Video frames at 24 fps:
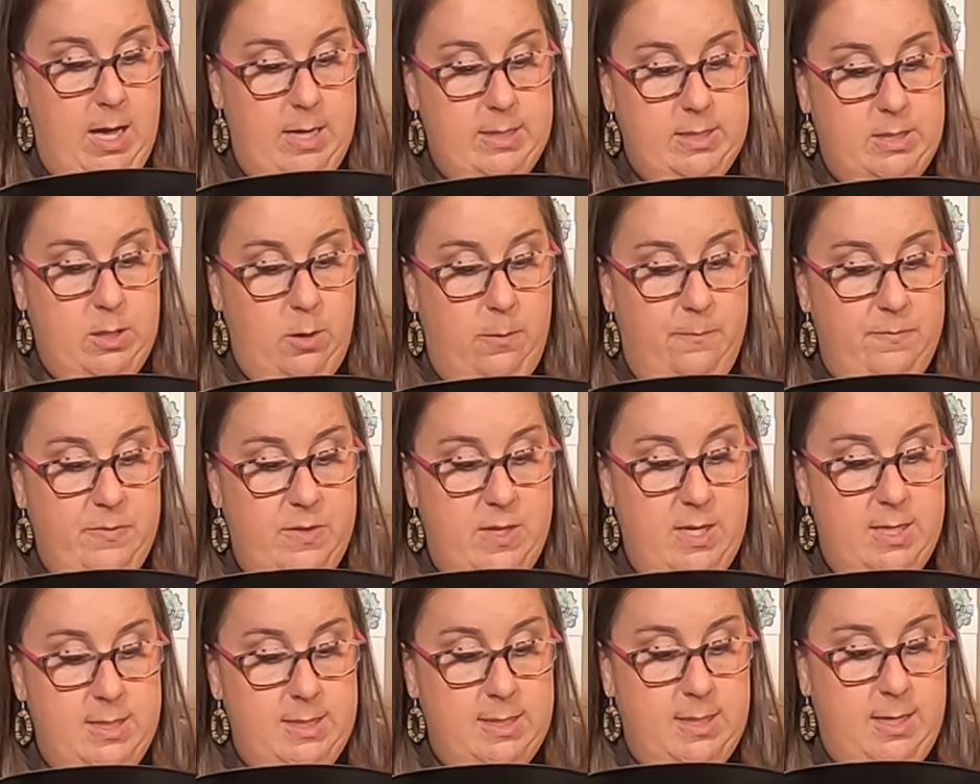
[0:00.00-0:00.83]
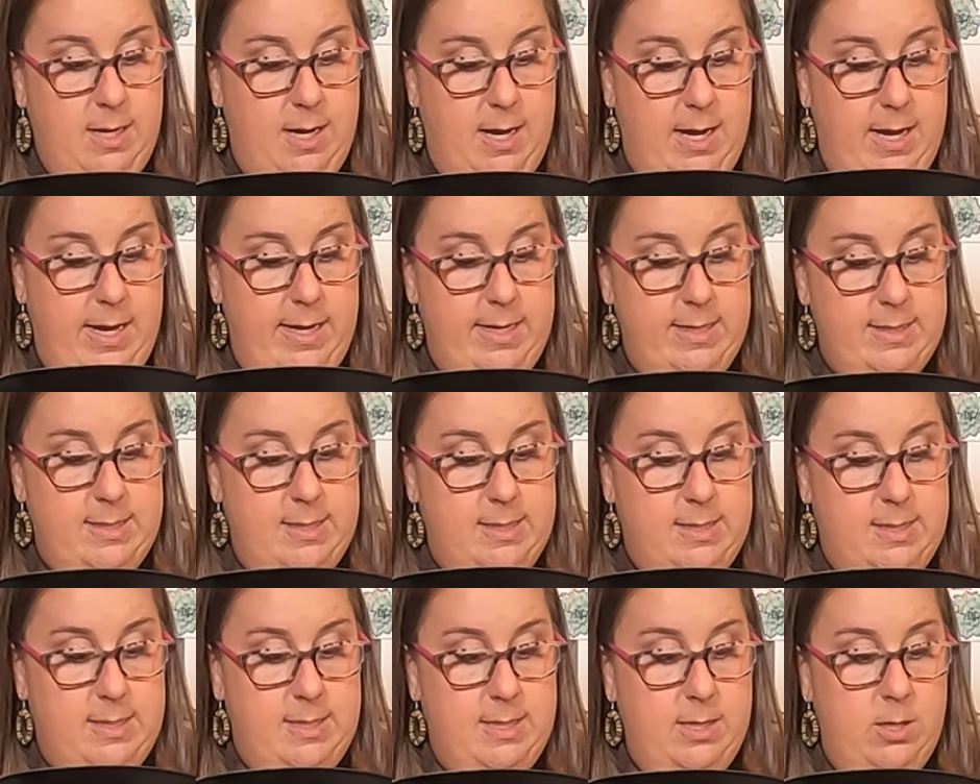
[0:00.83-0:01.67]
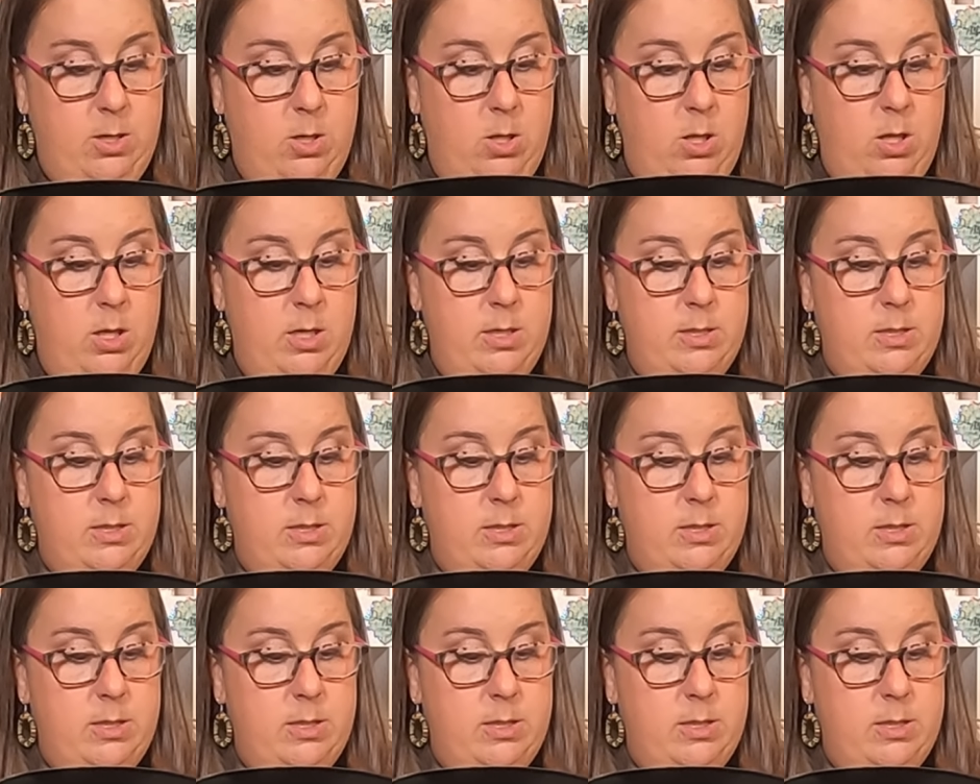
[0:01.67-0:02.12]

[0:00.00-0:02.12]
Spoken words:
So this guy still